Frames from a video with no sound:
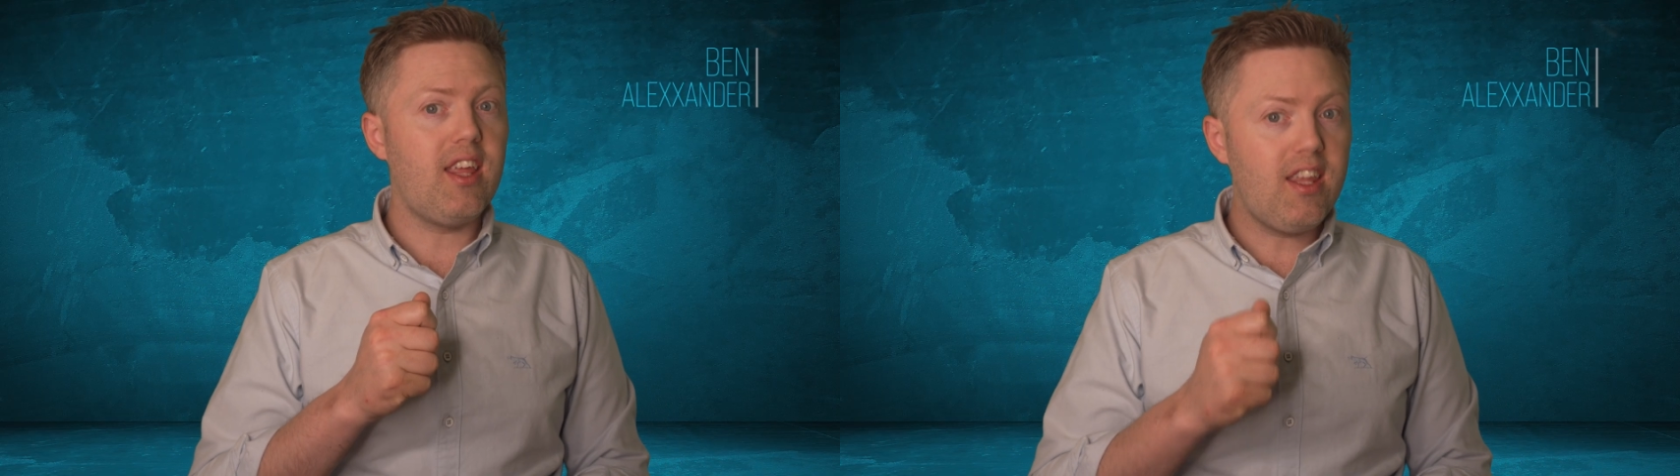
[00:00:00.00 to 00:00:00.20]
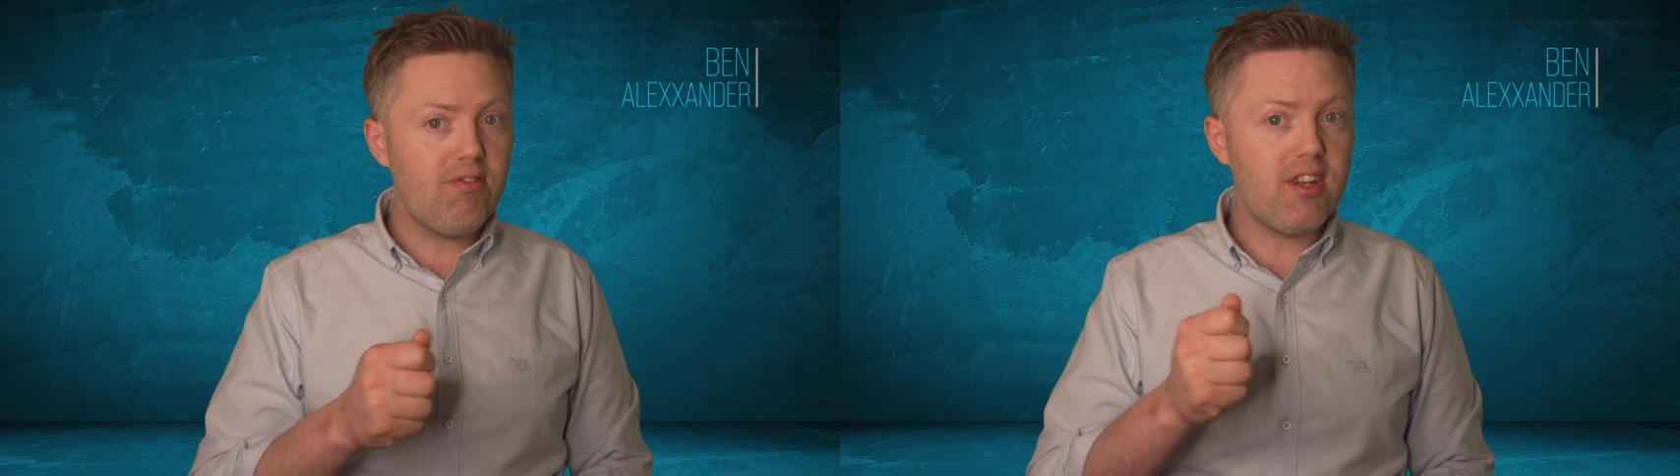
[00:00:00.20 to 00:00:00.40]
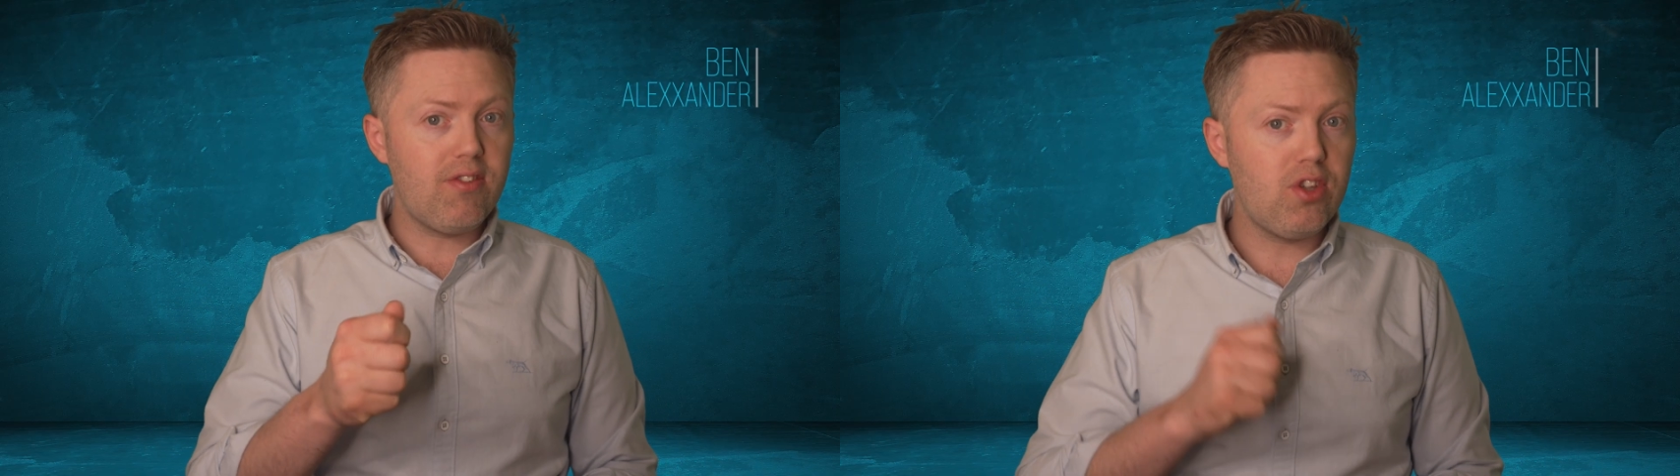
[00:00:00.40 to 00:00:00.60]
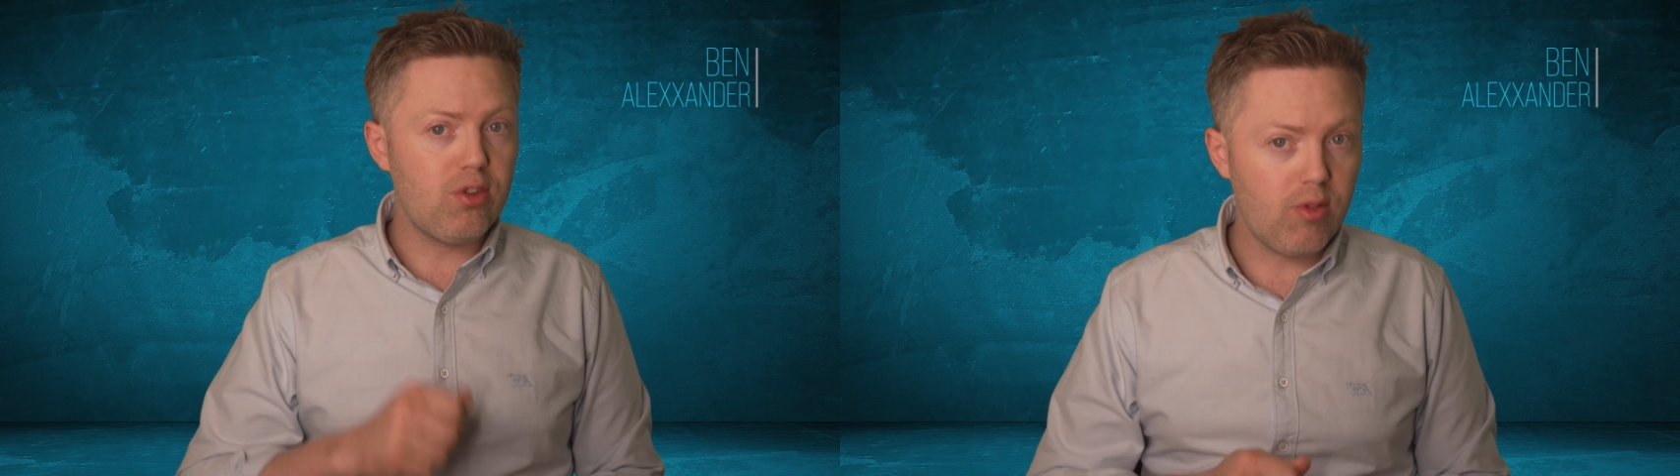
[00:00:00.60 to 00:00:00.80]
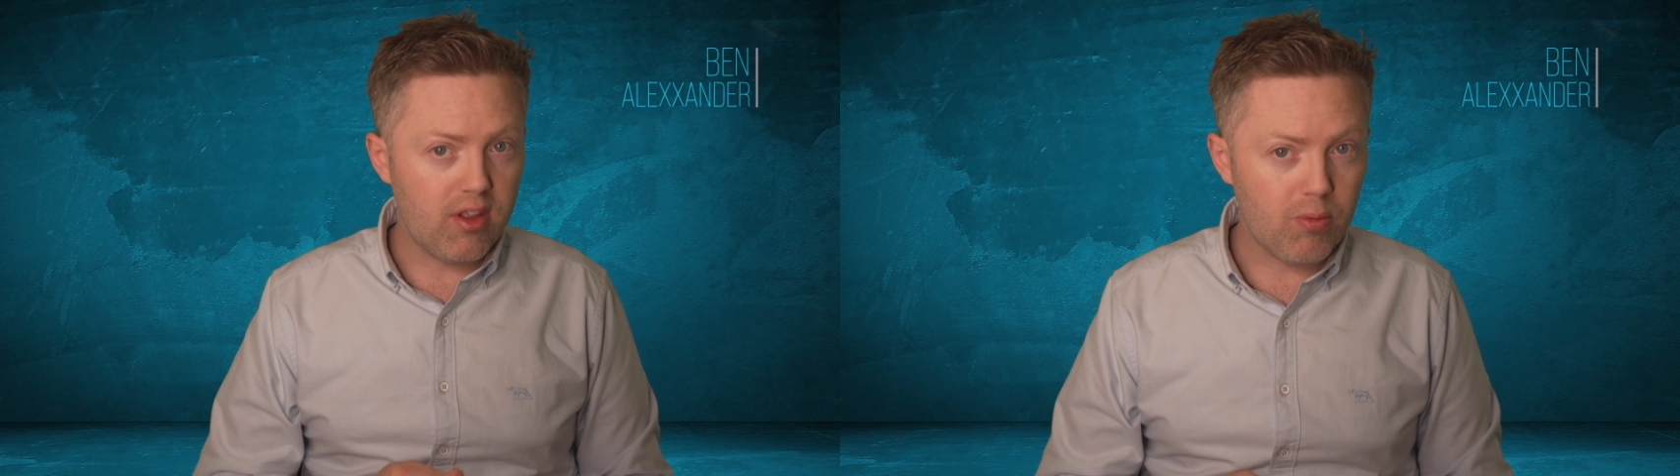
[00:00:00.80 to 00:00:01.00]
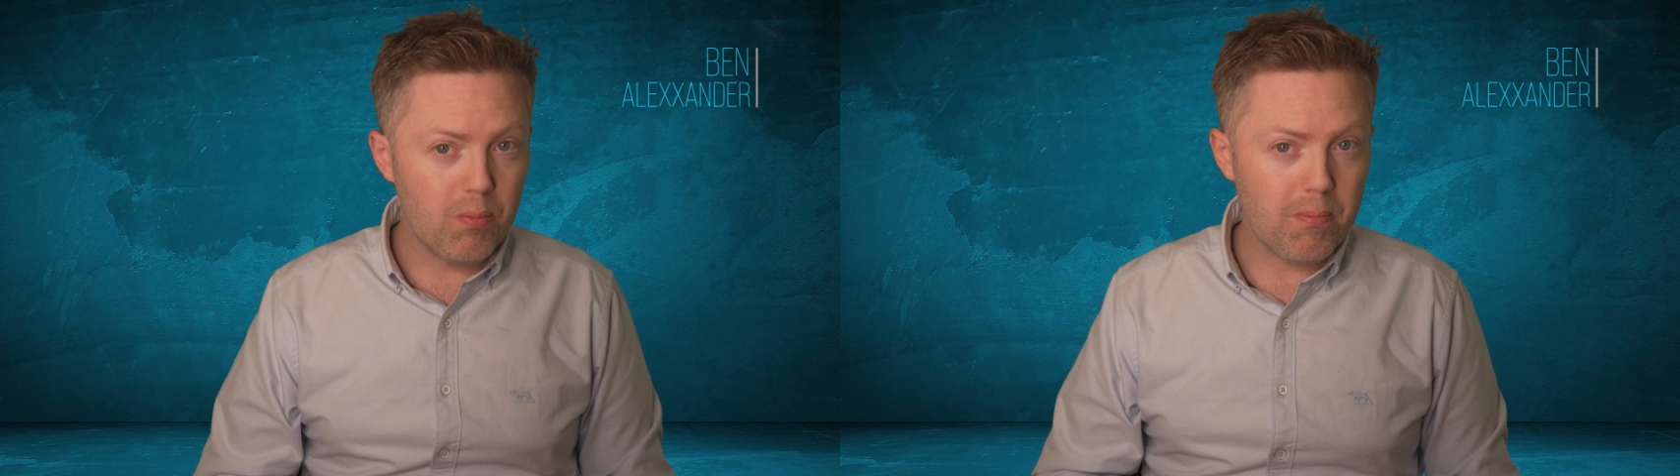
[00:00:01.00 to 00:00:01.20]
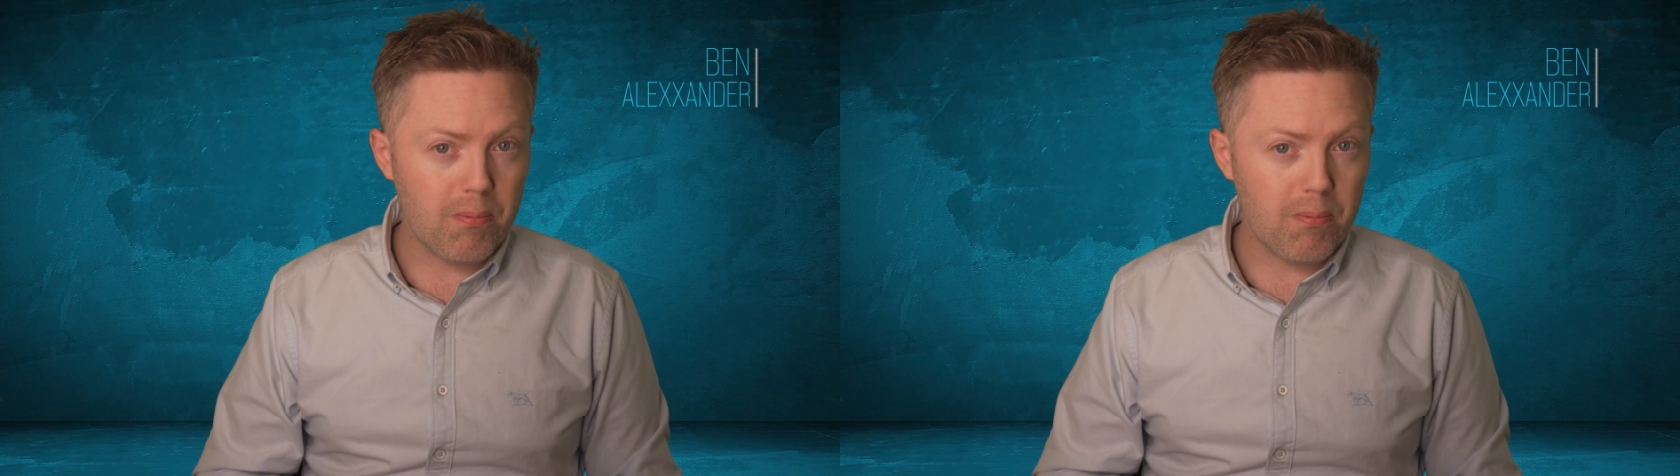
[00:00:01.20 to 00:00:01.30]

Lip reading: even if you do these